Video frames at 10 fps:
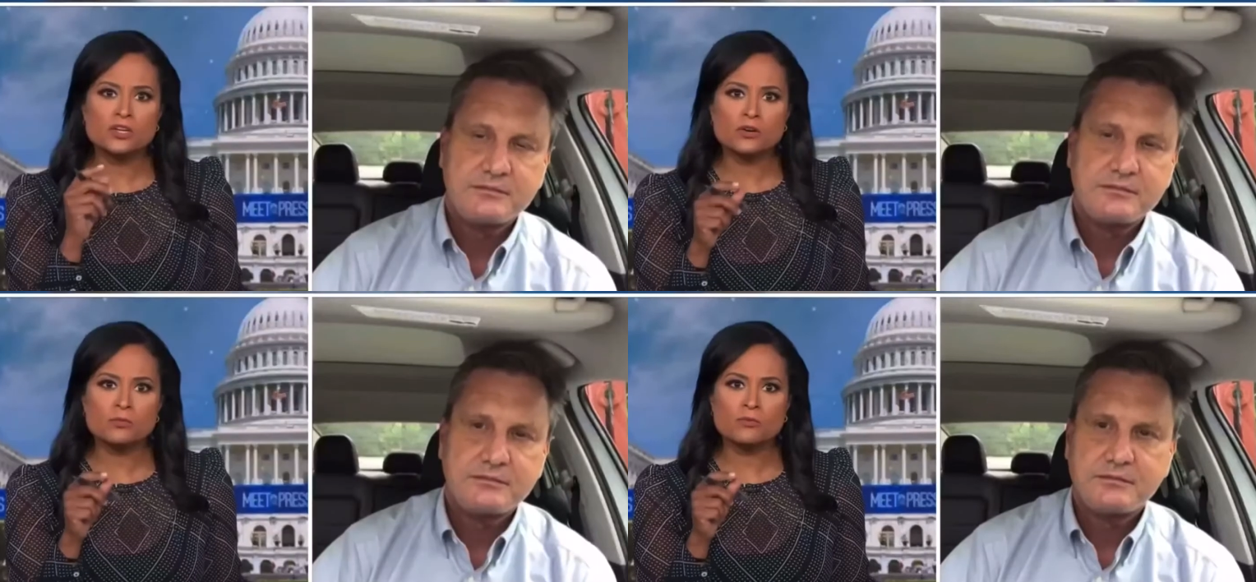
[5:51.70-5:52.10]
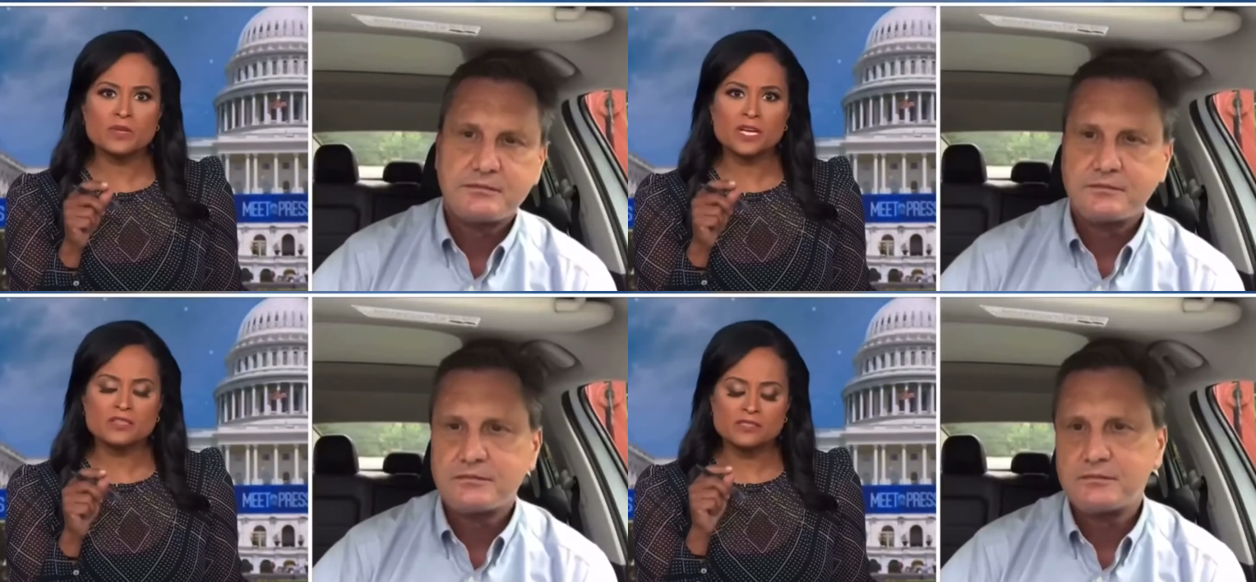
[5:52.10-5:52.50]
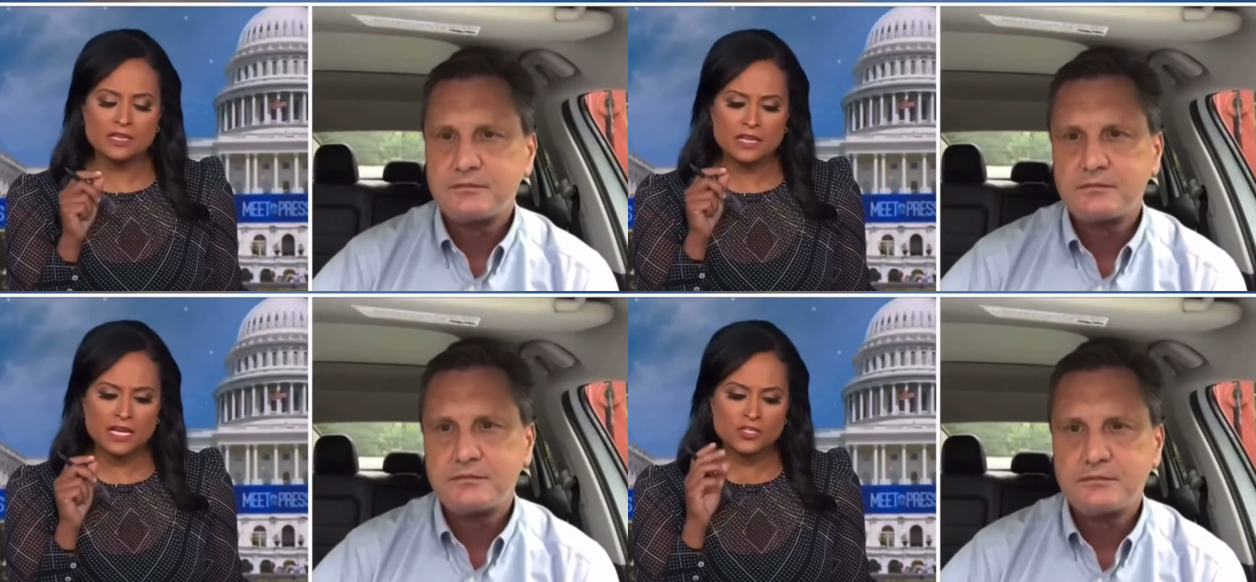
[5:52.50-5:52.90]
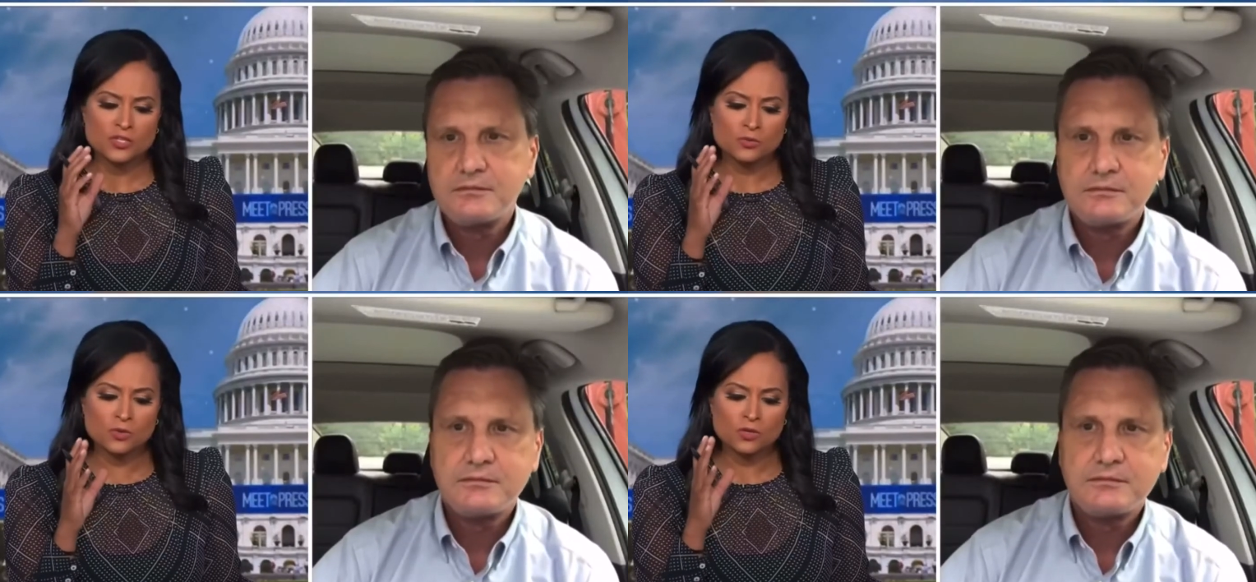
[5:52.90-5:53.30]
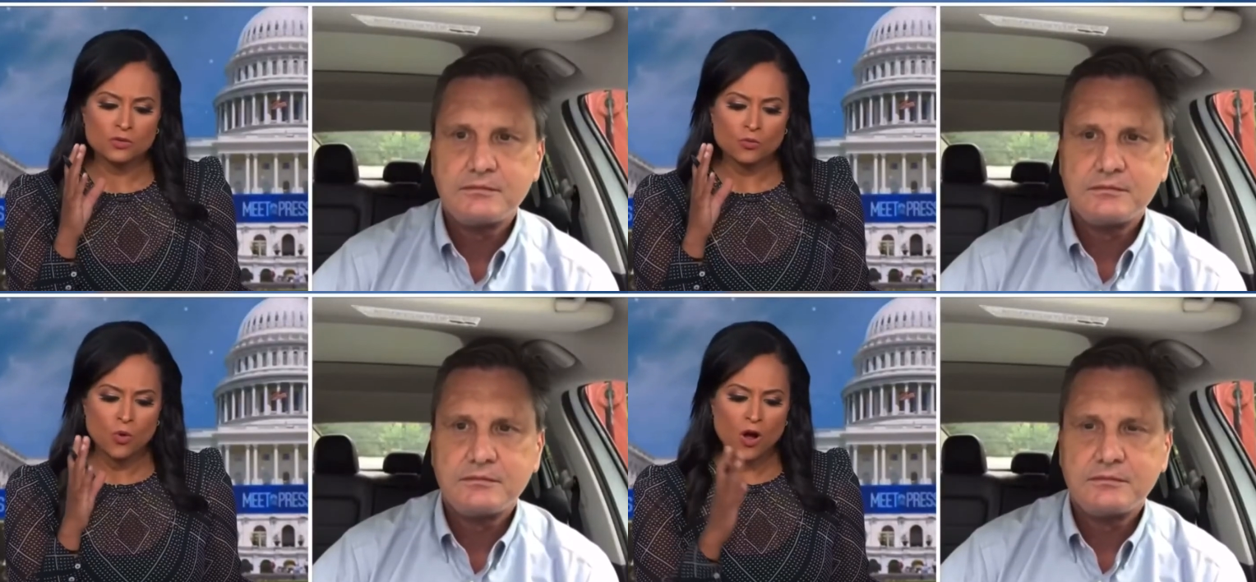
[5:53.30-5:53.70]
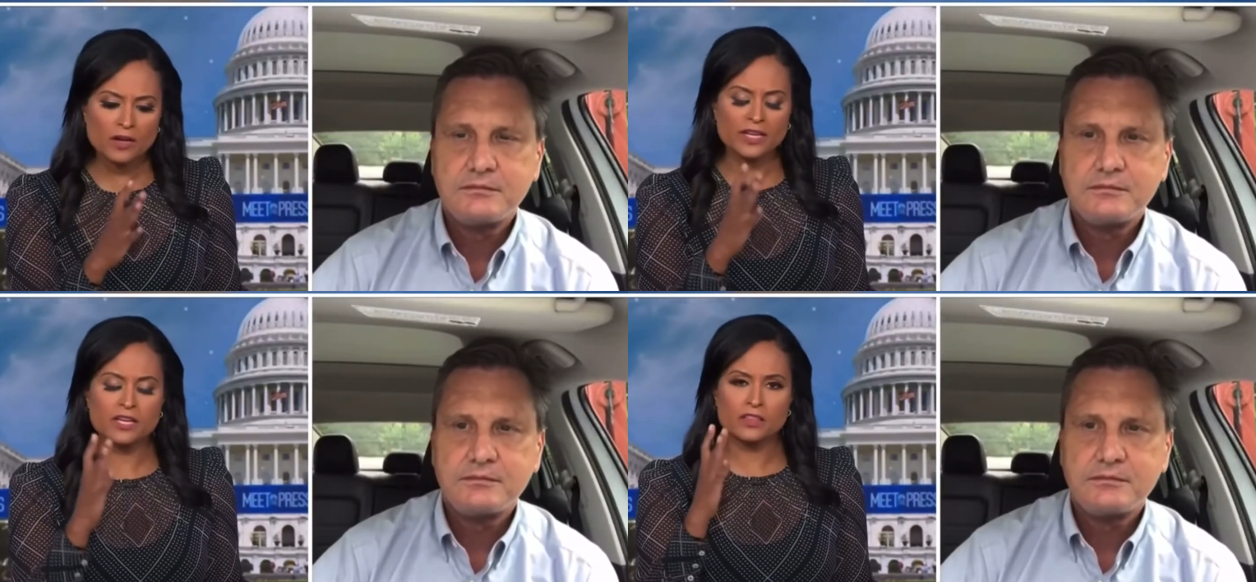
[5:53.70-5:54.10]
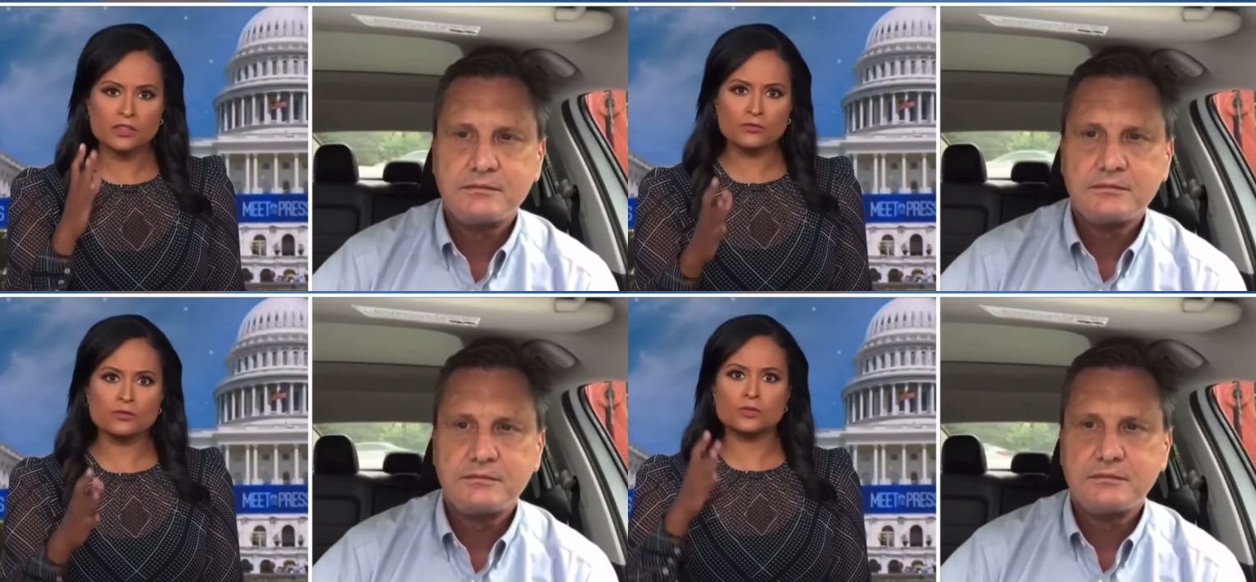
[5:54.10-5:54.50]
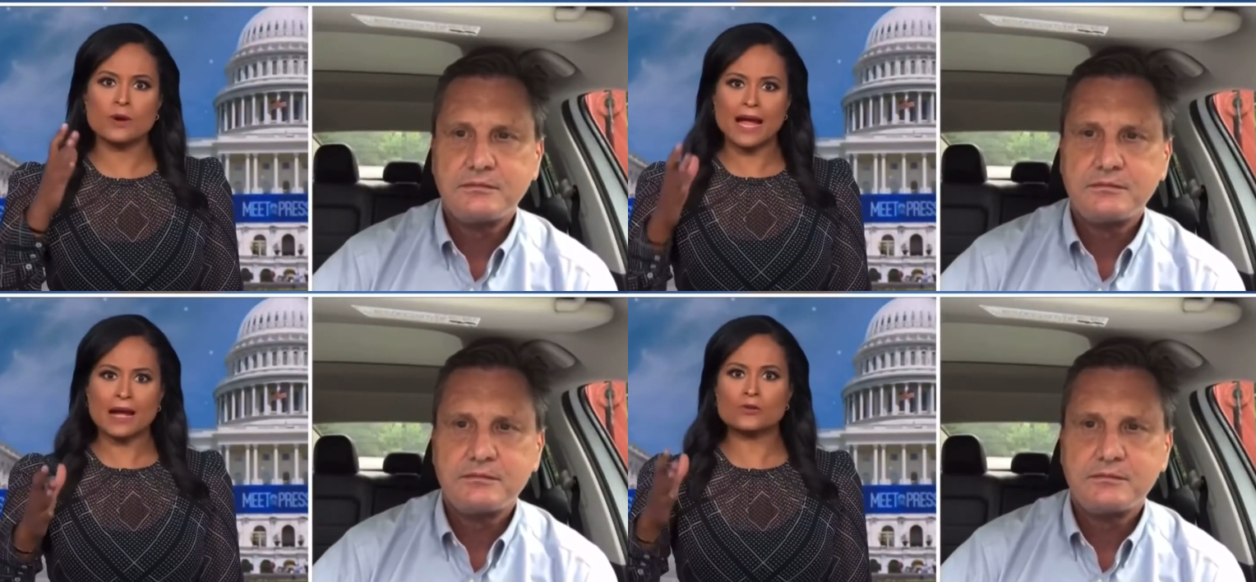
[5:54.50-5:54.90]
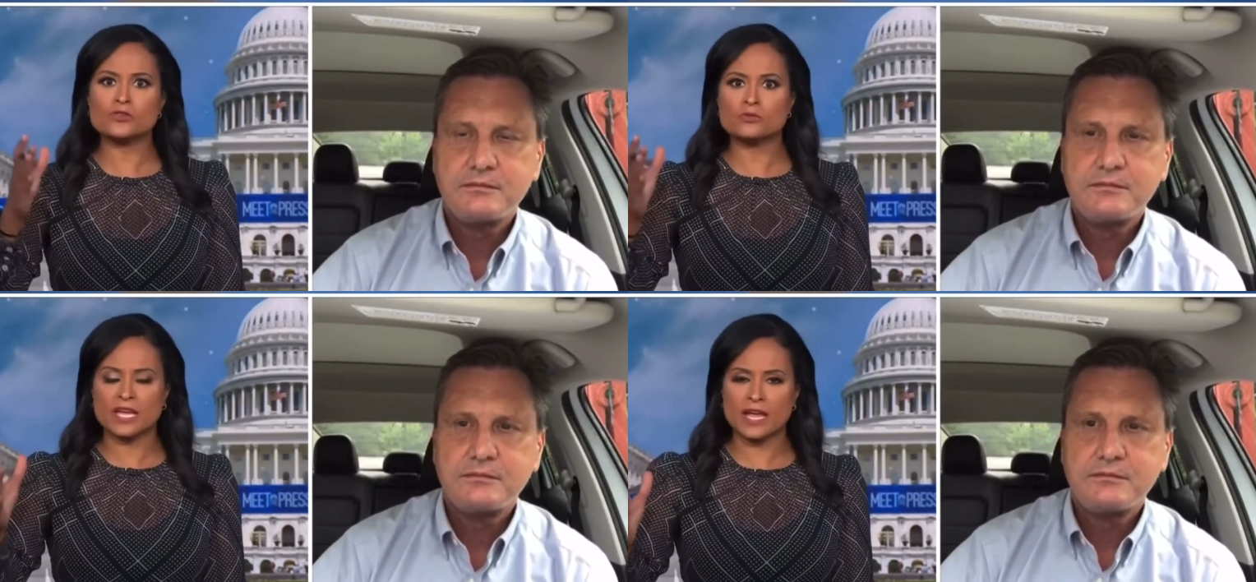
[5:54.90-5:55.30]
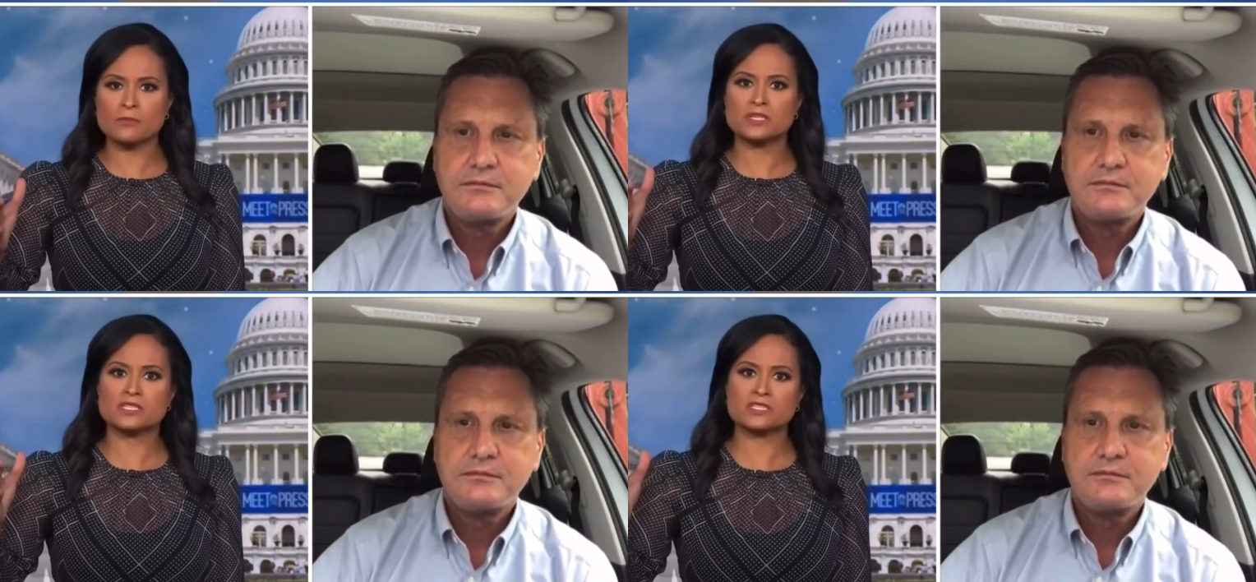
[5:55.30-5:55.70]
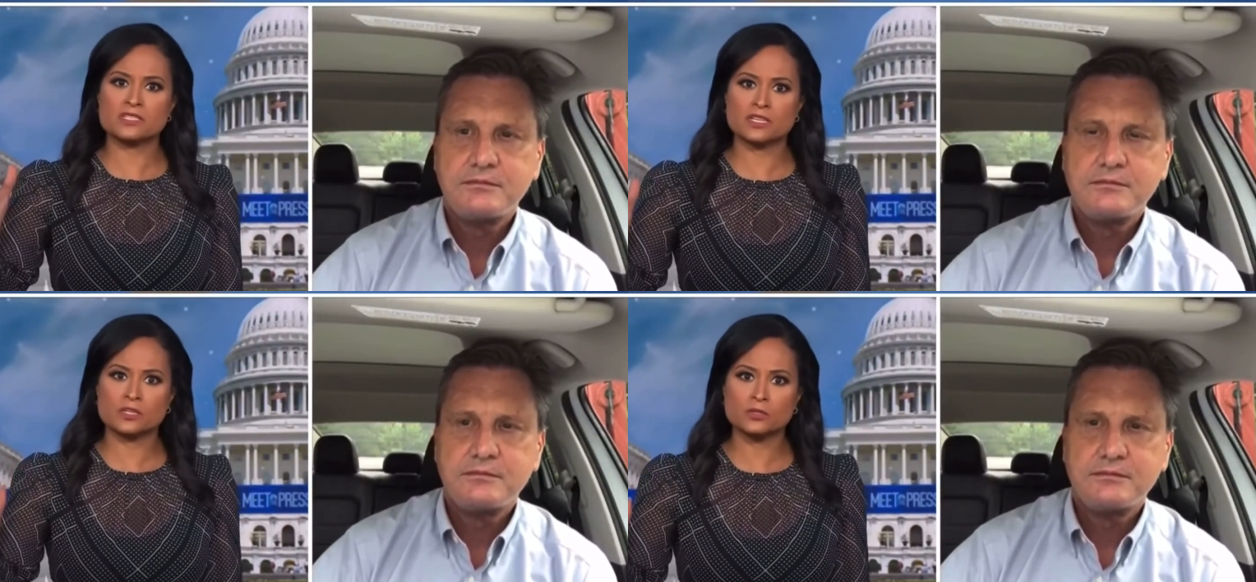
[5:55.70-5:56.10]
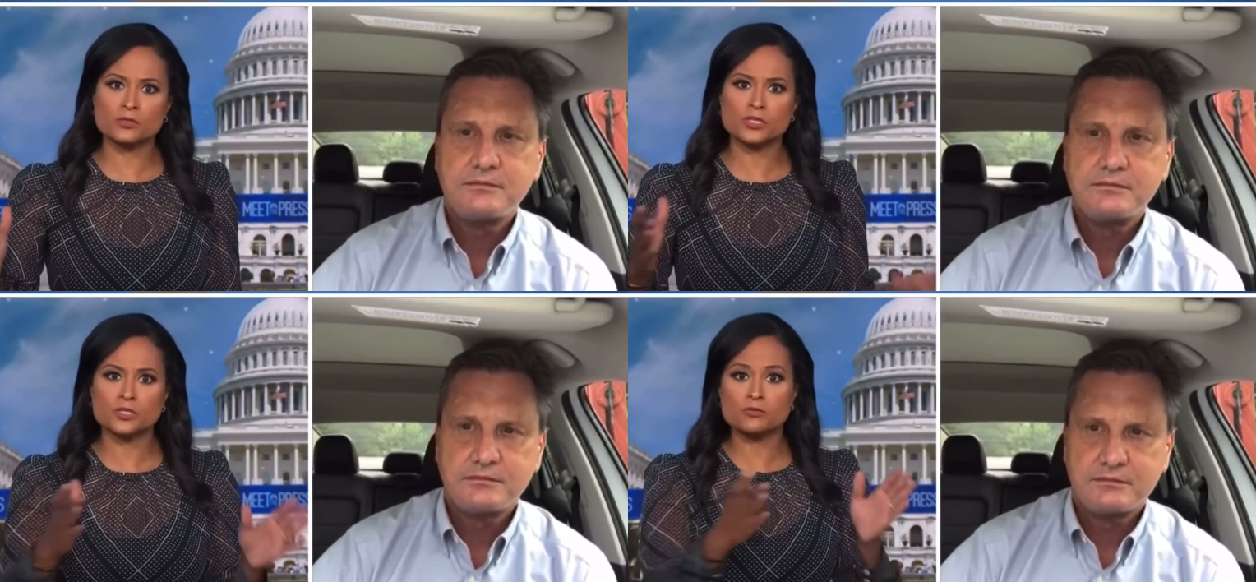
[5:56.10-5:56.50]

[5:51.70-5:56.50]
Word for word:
Speaker 1: notable because as you were walking through how you came to this conclusion,